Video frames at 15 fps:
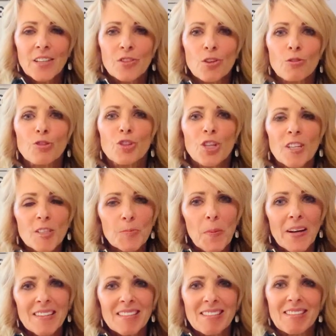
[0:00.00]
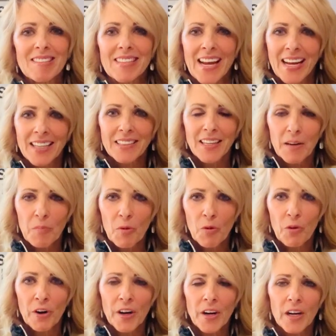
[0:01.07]
So just by standing
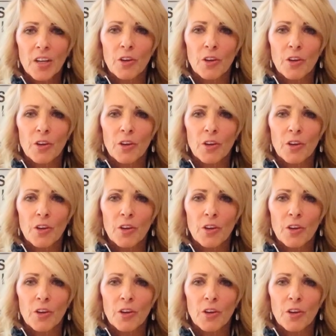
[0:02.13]
more,